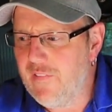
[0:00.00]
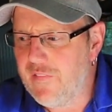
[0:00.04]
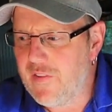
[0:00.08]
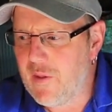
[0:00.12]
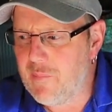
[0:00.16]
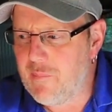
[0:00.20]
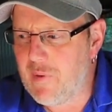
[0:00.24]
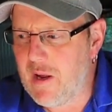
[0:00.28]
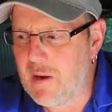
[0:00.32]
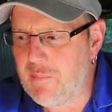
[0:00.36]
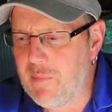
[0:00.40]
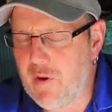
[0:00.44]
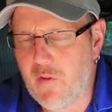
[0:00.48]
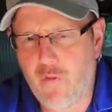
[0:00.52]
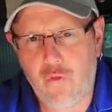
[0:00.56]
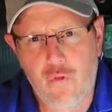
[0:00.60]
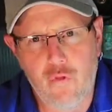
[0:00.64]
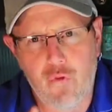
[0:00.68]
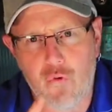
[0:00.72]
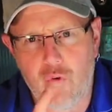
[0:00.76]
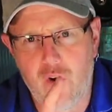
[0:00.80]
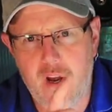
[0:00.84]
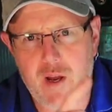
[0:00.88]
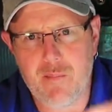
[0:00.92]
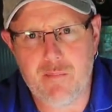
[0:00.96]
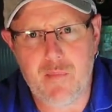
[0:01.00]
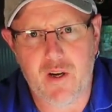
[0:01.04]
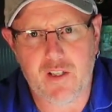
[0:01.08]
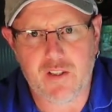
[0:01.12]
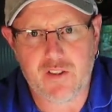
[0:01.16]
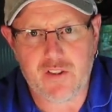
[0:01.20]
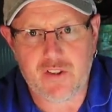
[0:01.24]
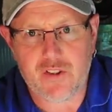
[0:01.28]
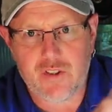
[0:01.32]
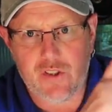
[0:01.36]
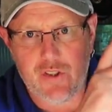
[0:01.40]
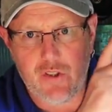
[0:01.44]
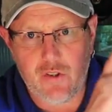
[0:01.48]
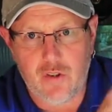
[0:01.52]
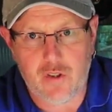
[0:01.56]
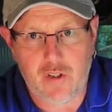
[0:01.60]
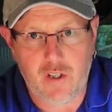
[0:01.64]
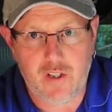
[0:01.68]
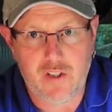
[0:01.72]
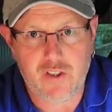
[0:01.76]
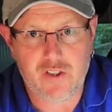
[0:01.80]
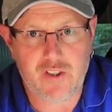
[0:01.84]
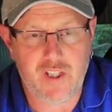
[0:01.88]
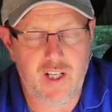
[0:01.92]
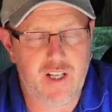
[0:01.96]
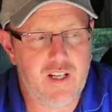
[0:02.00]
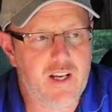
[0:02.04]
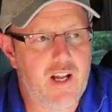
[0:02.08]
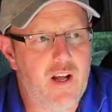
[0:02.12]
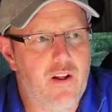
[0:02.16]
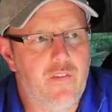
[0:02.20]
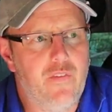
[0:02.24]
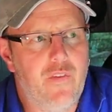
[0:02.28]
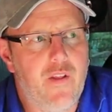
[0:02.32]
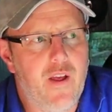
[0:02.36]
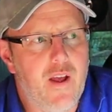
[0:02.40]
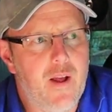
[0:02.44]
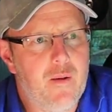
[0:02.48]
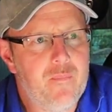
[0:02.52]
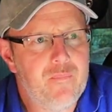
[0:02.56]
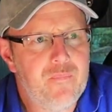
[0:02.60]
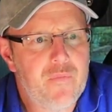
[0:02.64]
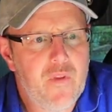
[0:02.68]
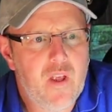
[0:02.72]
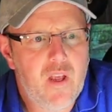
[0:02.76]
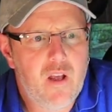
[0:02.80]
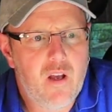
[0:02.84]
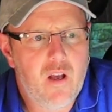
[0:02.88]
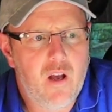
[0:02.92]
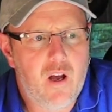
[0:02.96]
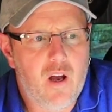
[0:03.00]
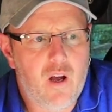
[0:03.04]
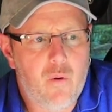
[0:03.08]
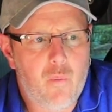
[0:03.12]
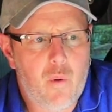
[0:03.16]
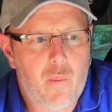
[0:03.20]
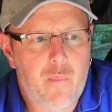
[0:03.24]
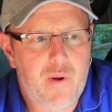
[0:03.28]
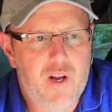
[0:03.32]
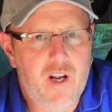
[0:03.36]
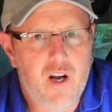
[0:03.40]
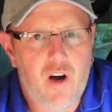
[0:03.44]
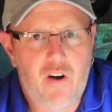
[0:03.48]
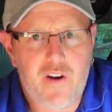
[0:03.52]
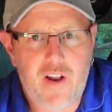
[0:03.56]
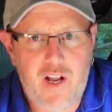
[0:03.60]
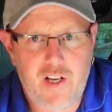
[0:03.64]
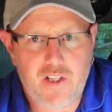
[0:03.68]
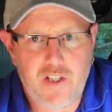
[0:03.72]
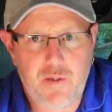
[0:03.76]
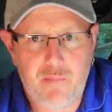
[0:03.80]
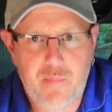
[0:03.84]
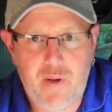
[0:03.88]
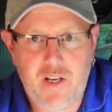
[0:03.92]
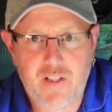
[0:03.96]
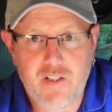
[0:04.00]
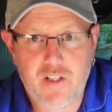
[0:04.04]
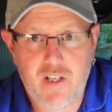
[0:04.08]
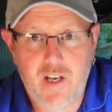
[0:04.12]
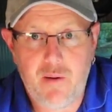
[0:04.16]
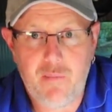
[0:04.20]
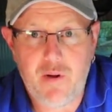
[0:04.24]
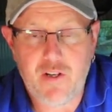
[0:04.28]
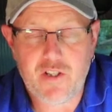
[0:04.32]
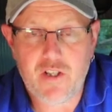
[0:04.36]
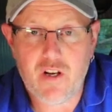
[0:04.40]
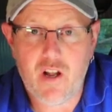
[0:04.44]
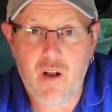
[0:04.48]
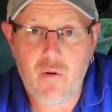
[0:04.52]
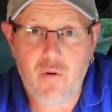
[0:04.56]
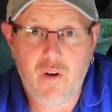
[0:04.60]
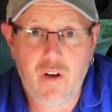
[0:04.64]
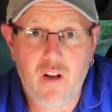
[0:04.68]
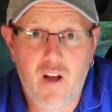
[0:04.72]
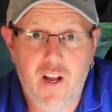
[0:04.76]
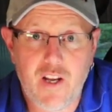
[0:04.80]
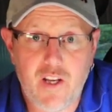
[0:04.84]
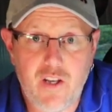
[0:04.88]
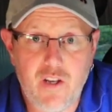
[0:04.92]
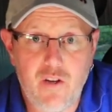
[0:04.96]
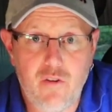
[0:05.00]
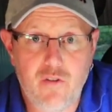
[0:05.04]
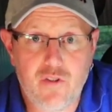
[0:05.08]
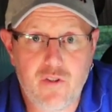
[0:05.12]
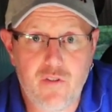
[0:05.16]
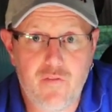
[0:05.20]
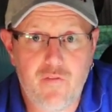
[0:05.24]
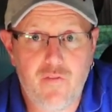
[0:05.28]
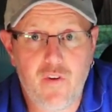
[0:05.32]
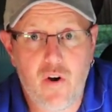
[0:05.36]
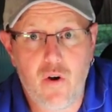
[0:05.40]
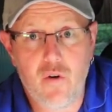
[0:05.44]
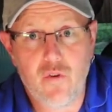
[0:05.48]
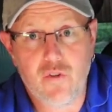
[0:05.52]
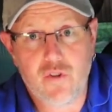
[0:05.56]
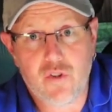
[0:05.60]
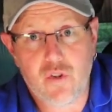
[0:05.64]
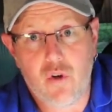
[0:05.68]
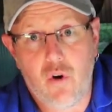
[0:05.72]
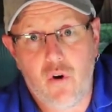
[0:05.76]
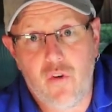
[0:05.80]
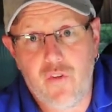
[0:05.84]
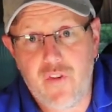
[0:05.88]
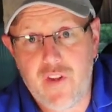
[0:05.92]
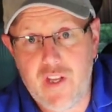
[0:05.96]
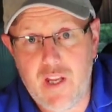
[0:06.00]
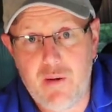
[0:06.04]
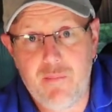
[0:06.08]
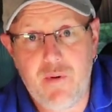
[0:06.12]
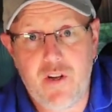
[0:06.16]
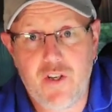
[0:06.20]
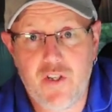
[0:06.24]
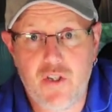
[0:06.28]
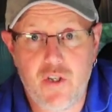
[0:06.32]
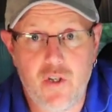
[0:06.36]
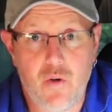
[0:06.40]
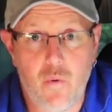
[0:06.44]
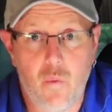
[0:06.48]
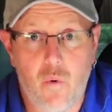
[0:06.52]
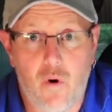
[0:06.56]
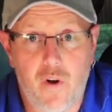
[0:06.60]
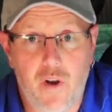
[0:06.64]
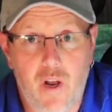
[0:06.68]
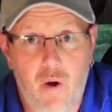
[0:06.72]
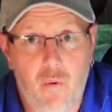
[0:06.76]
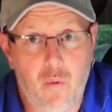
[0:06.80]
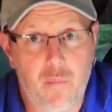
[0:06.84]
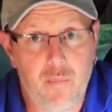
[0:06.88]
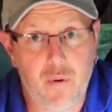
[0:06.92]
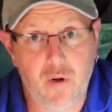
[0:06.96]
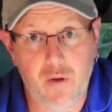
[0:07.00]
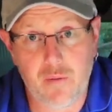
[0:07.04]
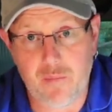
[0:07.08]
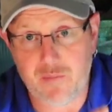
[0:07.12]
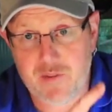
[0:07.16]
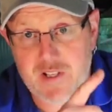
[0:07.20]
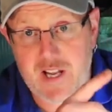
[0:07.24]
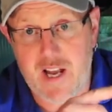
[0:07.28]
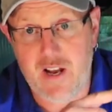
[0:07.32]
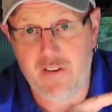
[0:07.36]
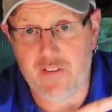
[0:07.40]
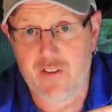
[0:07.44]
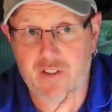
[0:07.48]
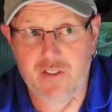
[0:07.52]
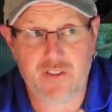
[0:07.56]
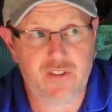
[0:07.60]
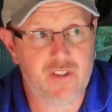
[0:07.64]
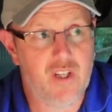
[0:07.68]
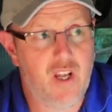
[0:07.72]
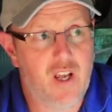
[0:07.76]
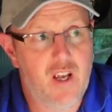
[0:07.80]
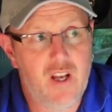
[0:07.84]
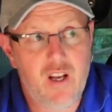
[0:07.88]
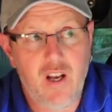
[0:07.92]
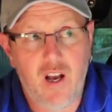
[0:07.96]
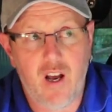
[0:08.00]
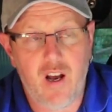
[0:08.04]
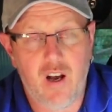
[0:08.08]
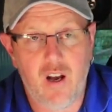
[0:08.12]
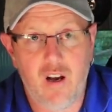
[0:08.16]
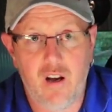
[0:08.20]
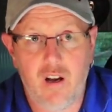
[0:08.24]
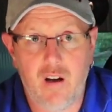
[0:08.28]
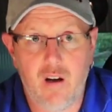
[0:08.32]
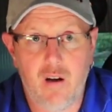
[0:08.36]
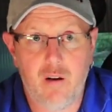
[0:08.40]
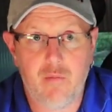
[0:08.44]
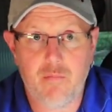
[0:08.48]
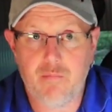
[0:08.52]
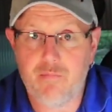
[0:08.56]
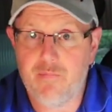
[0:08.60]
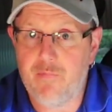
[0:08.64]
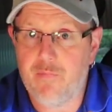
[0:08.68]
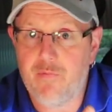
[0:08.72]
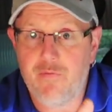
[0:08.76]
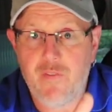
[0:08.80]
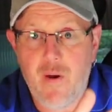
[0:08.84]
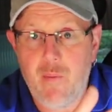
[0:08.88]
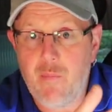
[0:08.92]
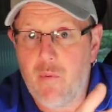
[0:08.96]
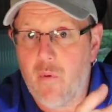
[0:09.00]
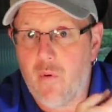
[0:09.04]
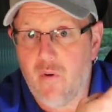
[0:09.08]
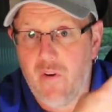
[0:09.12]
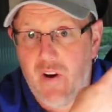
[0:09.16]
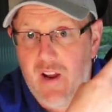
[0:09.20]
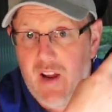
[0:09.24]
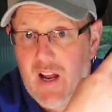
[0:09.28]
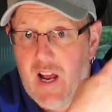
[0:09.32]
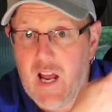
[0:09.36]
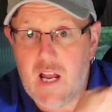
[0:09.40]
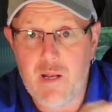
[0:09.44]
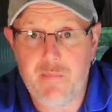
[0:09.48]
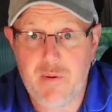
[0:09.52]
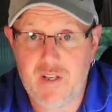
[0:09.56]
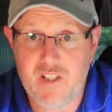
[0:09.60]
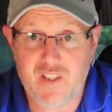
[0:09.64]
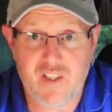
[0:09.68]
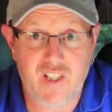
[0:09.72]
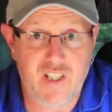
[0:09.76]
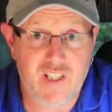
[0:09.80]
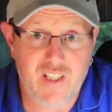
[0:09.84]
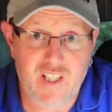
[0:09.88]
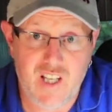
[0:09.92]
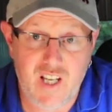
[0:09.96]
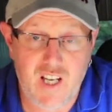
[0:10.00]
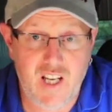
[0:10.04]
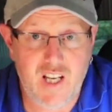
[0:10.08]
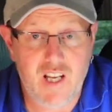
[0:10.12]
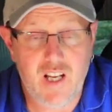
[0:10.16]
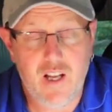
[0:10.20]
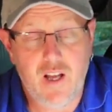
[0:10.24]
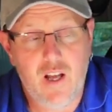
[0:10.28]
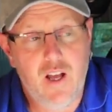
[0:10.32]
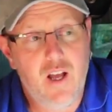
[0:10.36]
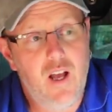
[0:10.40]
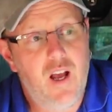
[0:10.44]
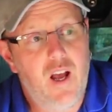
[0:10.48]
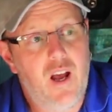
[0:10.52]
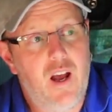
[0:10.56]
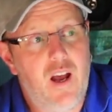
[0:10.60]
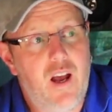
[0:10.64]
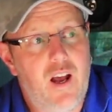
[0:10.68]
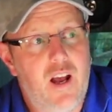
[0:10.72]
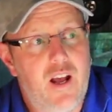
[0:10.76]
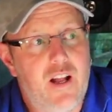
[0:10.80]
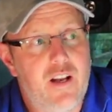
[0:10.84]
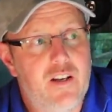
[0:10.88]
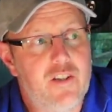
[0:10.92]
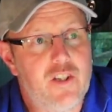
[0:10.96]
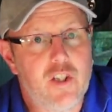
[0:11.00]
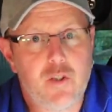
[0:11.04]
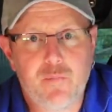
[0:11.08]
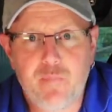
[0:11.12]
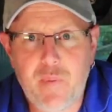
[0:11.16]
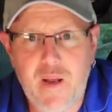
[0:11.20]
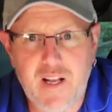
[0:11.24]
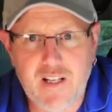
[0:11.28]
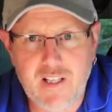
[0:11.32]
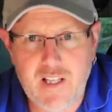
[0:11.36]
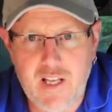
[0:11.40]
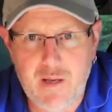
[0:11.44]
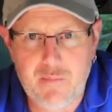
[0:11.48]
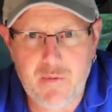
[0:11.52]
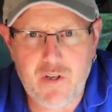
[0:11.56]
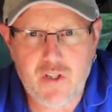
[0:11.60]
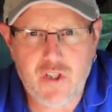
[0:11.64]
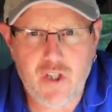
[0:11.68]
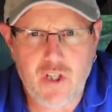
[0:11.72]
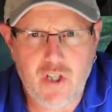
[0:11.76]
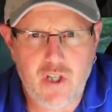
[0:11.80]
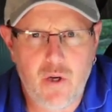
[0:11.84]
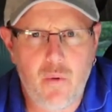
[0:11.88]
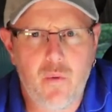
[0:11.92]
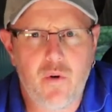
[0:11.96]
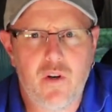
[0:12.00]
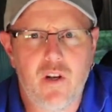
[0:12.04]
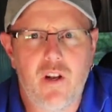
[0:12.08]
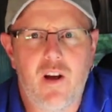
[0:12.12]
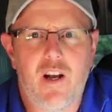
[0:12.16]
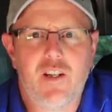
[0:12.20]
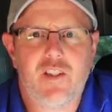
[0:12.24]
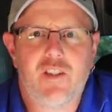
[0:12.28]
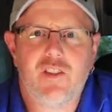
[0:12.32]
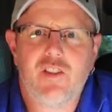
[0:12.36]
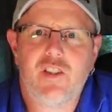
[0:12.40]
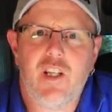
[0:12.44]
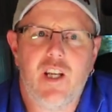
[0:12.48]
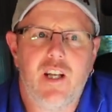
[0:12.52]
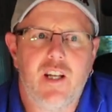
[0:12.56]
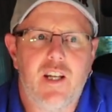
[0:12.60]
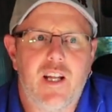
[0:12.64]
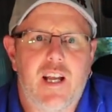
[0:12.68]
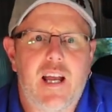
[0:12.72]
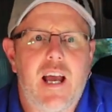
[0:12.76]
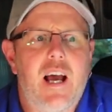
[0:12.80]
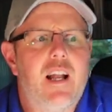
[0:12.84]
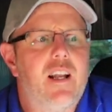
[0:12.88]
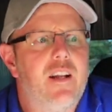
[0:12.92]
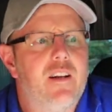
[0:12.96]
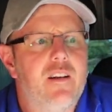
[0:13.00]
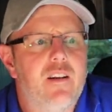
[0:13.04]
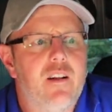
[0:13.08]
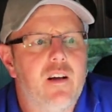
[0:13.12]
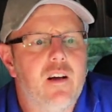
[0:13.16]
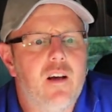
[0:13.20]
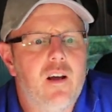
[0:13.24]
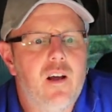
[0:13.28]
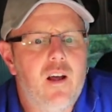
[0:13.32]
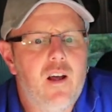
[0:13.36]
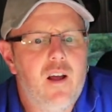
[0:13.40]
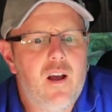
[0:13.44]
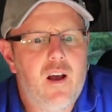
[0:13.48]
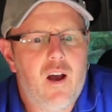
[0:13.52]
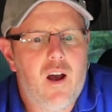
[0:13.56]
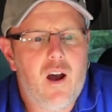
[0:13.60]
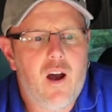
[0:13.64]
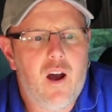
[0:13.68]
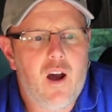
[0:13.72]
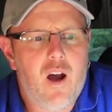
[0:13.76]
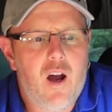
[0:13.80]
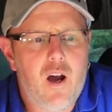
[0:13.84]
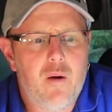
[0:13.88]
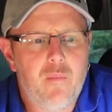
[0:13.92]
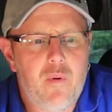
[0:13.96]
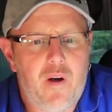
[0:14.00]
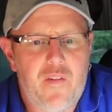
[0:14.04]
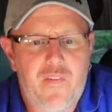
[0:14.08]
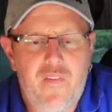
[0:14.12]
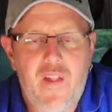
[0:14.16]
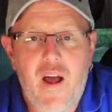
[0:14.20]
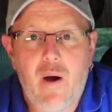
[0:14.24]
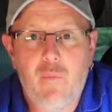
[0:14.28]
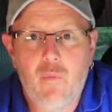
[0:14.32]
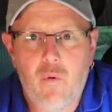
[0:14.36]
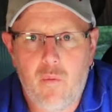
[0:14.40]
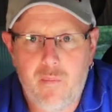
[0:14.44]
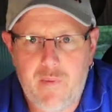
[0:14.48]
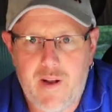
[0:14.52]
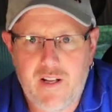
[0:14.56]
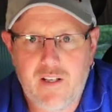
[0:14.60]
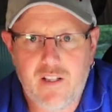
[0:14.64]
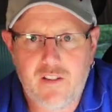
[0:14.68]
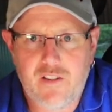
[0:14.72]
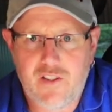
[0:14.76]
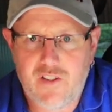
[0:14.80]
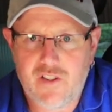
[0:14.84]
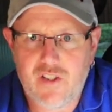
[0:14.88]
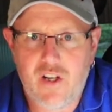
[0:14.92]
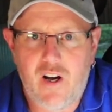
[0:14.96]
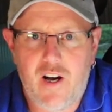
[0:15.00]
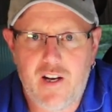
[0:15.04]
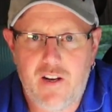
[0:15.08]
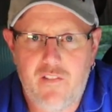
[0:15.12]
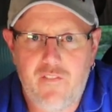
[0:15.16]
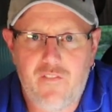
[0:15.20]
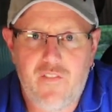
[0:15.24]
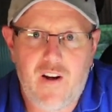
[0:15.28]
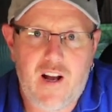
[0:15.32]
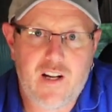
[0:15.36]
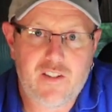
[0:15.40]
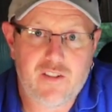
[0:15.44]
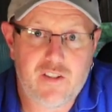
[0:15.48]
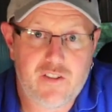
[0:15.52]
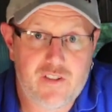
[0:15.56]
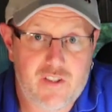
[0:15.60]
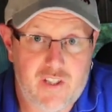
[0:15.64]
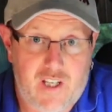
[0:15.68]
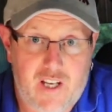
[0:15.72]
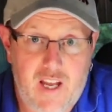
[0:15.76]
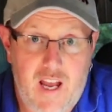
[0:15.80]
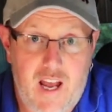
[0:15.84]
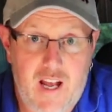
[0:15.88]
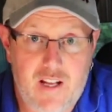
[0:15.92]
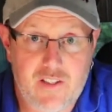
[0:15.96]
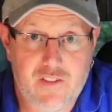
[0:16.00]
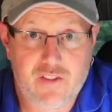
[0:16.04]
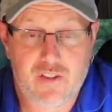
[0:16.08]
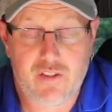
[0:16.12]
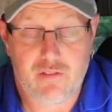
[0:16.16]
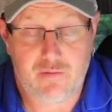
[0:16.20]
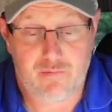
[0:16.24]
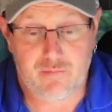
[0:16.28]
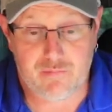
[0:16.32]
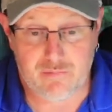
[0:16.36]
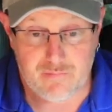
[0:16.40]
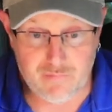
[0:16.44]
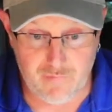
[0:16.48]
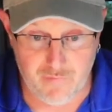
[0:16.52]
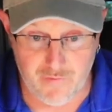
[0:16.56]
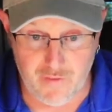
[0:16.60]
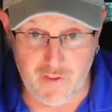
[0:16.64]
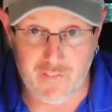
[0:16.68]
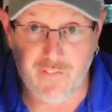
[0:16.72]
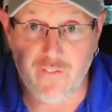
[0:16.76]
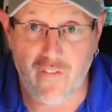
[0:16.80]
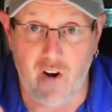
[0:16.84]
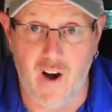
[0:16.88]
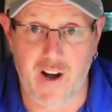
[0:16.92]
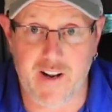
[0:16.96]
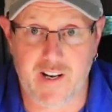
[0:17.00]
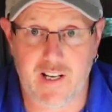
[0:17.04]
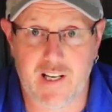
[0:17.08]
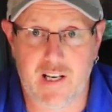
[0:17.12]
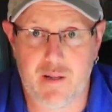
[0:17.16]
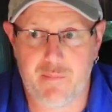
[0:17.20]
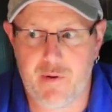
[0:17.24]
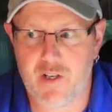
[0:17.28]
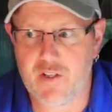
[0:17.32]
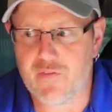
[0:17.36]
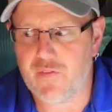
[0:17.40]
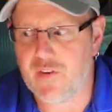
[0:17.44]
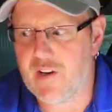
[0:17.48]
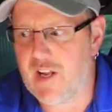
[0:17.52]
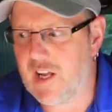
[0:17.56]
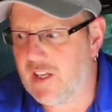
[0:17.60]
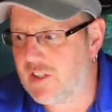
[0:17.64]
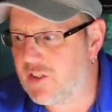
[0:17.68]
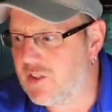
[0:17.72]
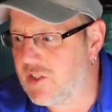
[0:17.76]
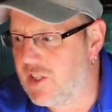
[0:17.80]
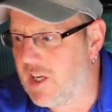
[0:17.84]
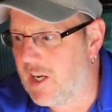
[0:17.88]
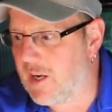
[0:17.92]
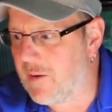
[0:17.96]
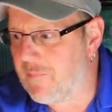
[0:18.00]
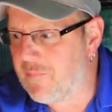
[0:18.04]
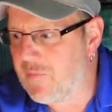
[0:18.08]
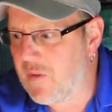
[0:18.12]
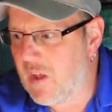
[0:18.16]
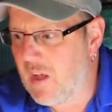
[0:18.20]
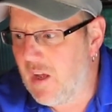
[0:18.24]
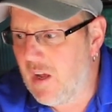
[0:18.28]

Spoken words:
There may be 3 months you're going to see down there where we can't actually pick an image, and I would like you to vote on the image you want. I will put them down as February ABCD, and just pick the image that you would like to see in the calendar, and that will make the deciding factor to get the final image for next year.